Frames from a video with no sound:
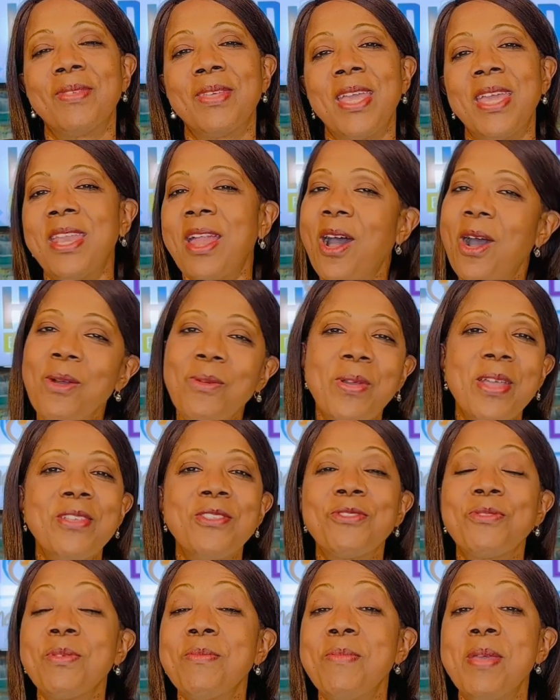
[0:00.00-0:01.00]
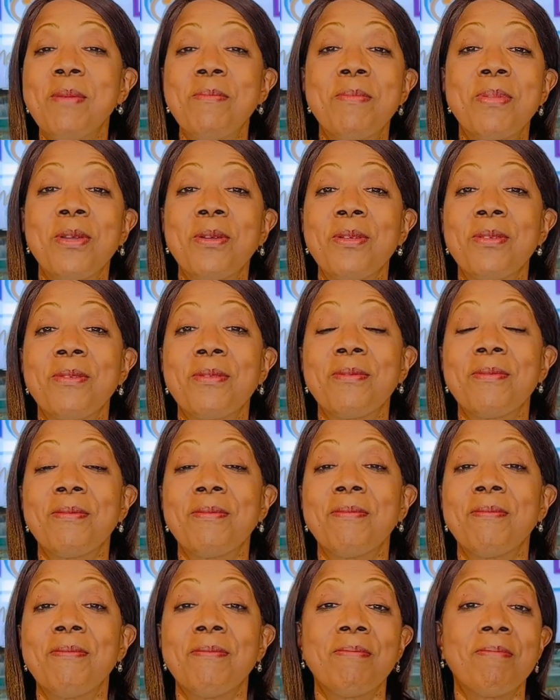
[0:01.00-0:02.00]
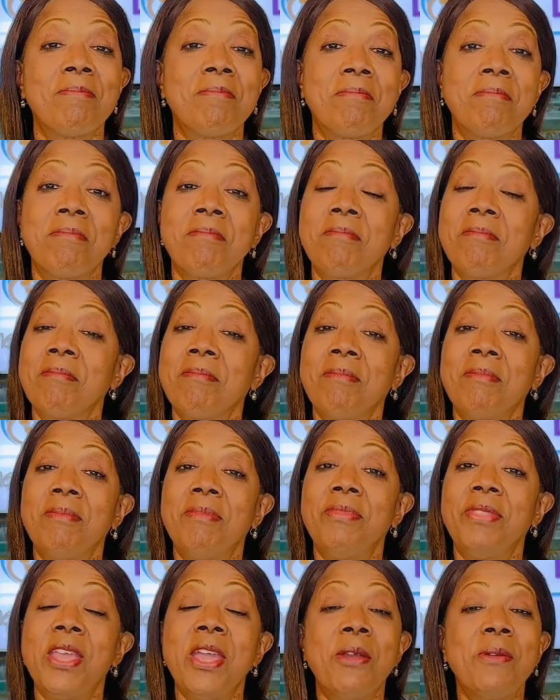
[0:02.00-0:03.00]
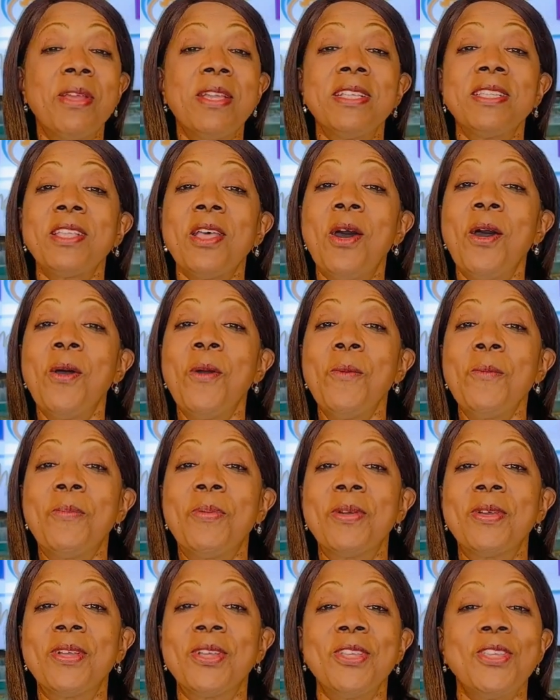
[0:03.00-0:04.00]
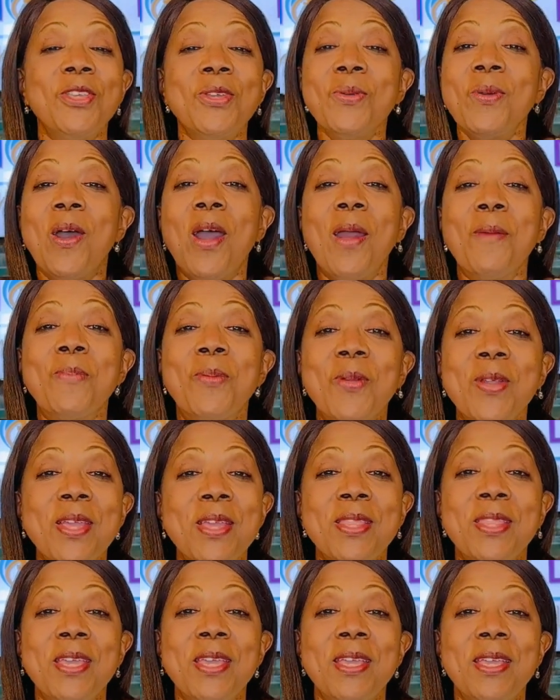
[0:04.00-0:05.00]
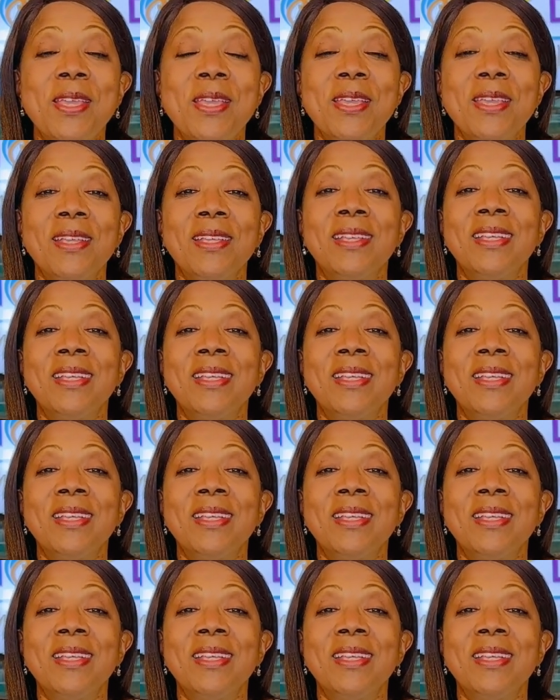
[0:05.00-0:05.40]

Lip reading: And always remember, there is hope. You are breathing.